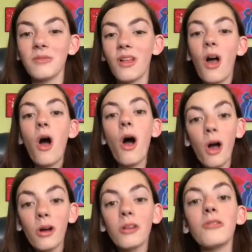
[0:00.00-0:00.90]
It was
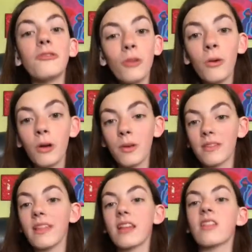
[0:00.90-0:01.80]
hard floor. It
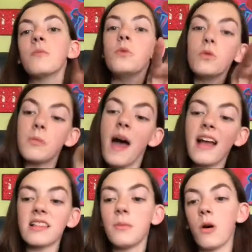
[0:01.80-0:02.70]
wasn't like a smooth
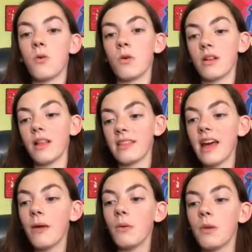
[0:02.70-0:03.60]
basketball court like
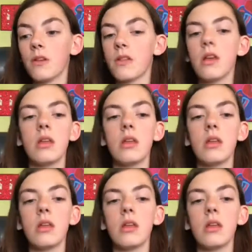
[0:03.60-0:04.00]
that one was.